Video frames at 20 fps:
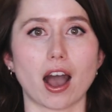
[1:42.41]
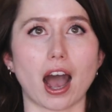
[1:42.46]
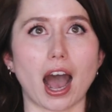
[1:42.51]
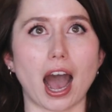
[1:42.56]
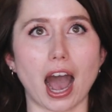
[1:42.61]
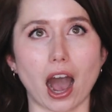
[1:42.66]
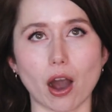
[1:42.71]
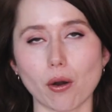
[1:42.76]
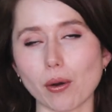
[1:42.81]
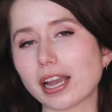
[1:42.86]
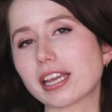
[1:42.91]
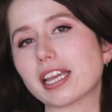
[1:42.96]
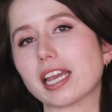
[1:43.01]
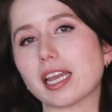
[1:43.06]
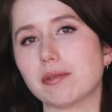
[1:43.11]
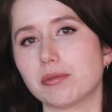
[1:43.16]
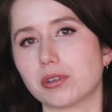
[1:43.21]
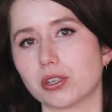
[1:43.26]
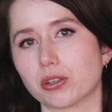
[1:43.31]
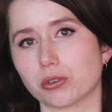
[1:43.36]
how I
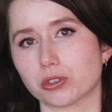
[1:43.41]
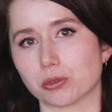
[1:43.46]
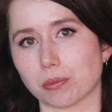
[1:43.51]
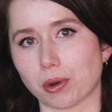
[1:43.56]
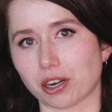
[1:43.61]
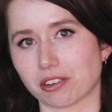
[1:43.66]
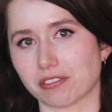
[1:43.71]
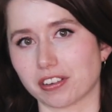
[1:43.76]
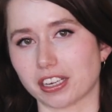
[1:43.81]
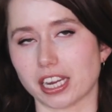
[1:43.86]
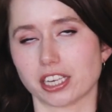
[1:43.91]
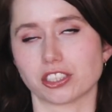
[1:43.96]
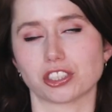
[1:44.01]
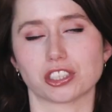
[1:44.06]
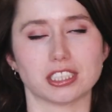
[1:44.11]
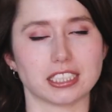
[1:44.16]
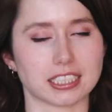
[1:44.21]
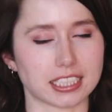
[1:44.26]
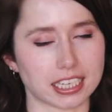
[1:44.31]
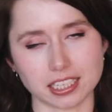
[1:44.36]
came to those
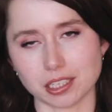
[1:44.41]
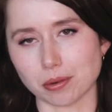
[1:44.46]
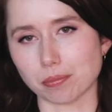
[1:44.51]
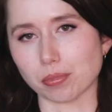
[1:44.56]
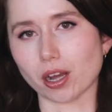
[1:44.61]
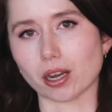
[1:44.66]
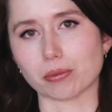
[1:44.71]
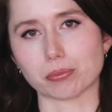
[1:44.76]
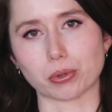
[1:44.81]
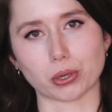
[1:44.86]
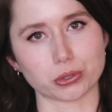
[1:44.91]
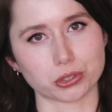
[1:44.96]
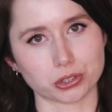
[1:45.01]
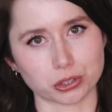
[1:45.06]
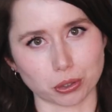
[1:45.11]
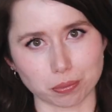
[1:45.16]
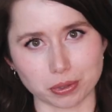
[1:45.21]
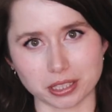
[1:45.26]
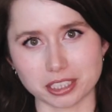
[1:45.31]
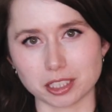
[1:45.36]
modifications in the blog post,
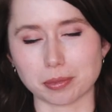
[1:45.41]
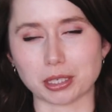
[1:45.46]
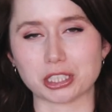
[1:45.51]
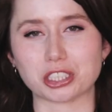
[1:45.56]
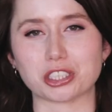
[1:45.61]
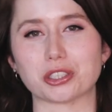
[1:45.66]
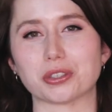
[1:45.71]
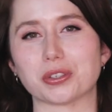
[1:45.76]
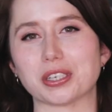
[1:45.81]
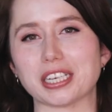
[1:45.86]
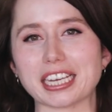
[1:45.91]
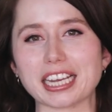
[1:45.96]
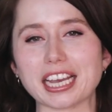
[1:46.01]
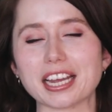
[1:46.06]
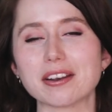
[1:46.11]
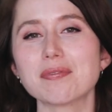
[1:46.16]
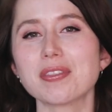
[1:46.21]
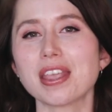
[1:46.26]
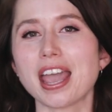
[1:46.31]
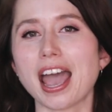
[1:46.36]
so please make sure you're reading
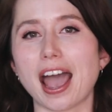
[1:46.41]
it.